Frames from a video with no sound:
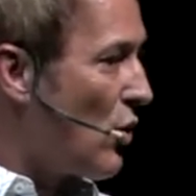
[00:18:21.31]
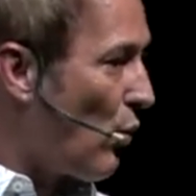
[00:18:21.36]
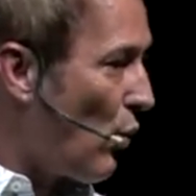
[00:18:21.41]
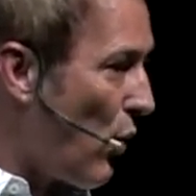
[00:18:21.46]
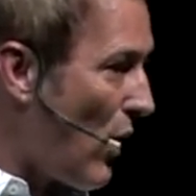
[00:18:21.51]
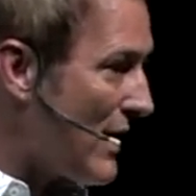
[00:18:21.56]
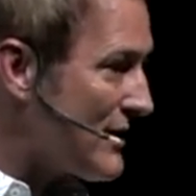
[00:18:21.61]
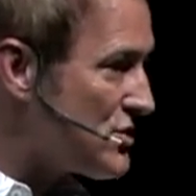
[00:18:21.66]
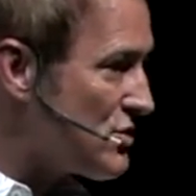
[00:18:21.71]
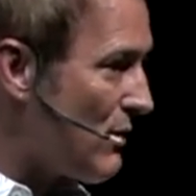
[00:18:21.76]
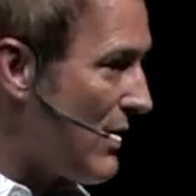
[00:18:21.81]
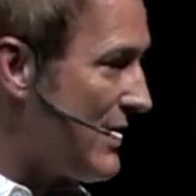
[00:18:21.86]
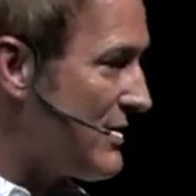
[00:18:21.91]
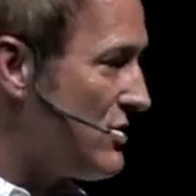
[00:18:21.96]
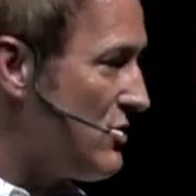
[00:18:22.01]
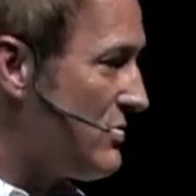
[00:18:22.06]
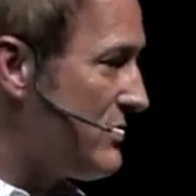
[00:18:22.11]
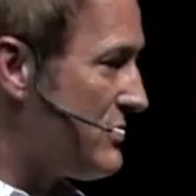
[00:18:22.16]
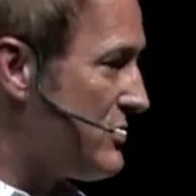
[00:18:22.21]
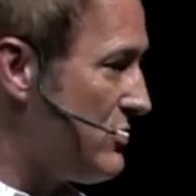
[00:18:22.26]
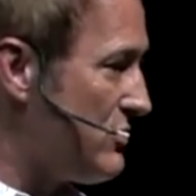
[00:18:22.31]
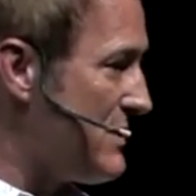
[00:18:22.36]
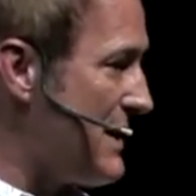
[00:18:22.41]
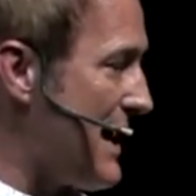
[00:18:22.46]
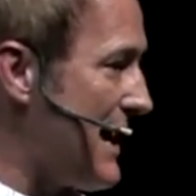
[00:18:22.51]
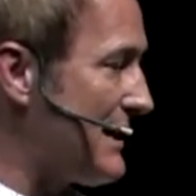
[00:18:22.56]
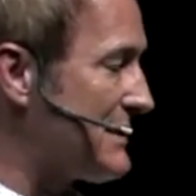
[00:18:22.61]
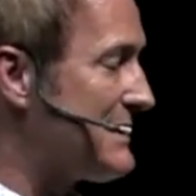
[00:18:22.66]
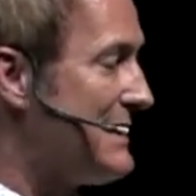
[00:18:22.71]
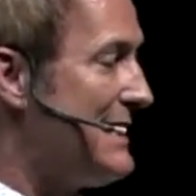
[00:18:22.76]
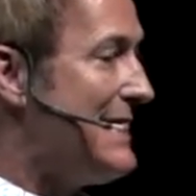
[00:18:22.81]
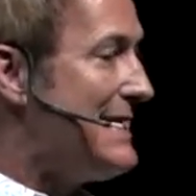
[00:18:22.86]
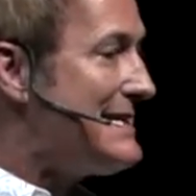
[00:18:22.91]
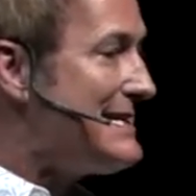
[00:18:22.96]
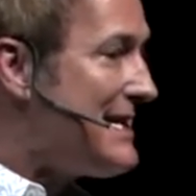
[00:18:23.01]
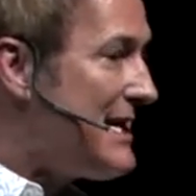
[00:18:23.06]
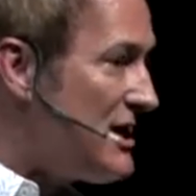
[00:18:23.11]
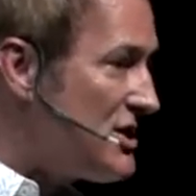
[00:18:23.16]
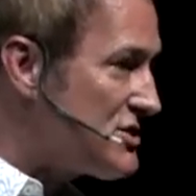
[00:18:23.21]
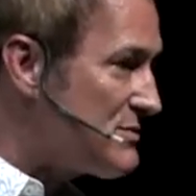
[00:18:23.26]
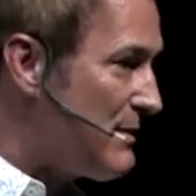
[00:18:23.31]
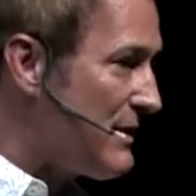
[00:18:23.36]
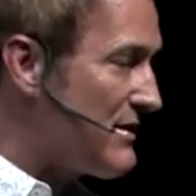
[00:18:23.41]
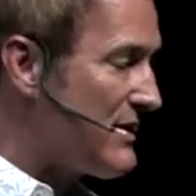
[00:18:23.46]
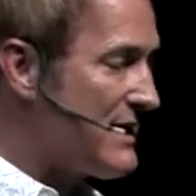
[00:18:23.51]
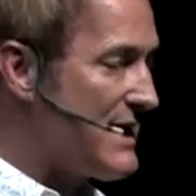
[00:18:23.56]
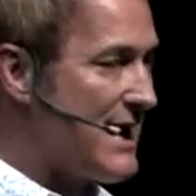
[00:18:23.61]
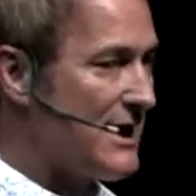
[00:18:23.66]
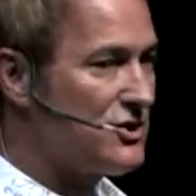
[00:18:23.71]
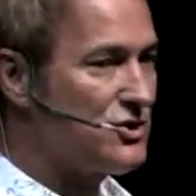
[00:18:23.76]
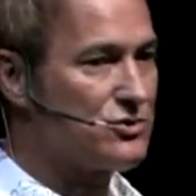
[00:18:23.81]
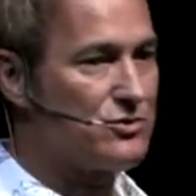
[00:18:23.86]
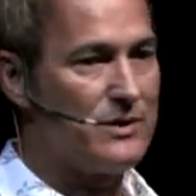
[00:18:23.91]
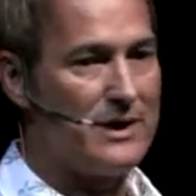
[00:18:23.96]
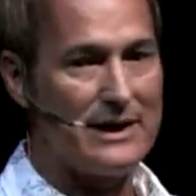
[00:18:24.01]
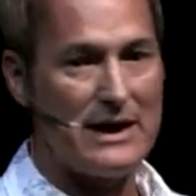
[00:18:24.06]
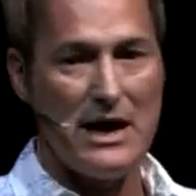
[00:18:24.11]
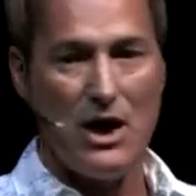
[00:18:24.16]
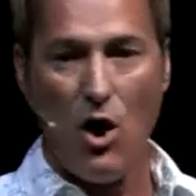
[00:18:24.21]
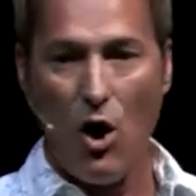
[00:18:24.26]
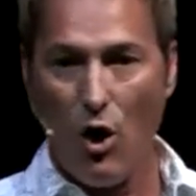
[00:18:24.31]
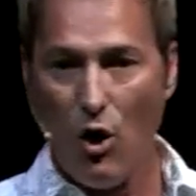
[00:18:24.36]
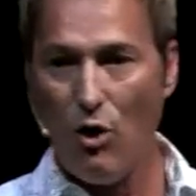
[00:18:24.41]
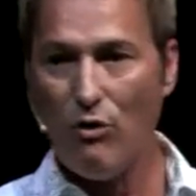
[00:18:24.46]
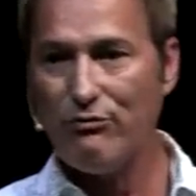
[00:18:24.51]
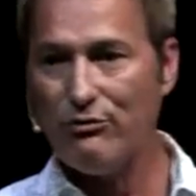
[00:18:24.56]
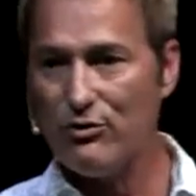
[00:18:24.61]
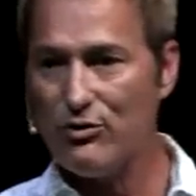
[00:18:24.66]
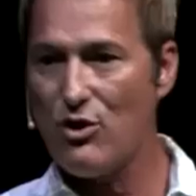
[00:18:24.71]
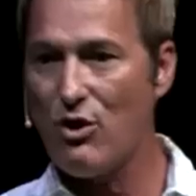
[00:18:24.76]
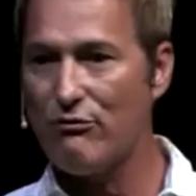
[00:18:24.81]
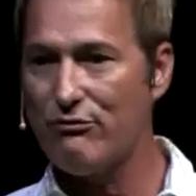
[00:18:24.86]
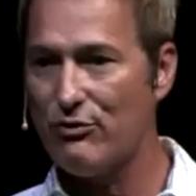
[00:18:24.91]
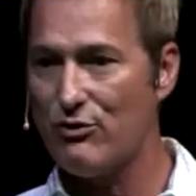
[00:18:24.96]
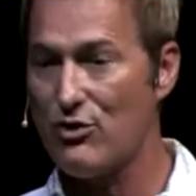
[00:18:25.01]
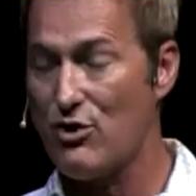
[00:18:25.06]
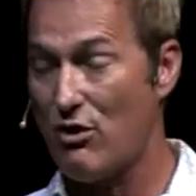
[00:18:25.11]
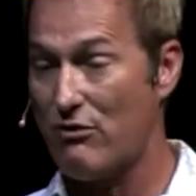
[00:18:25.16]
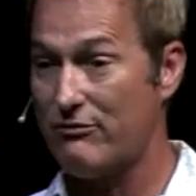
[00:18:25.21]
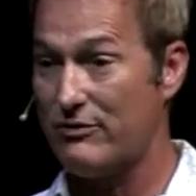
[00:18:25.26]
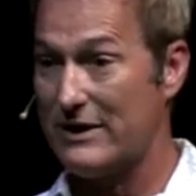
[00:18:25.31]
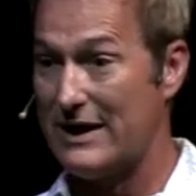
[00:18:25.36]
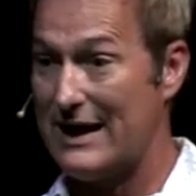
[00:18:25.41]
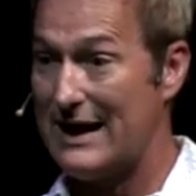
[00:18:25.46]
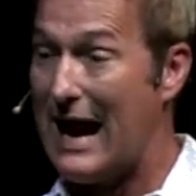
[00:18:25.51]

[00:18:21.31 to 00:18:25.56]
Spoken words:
What do I do next? Teach me the next trick. Over and over and over again.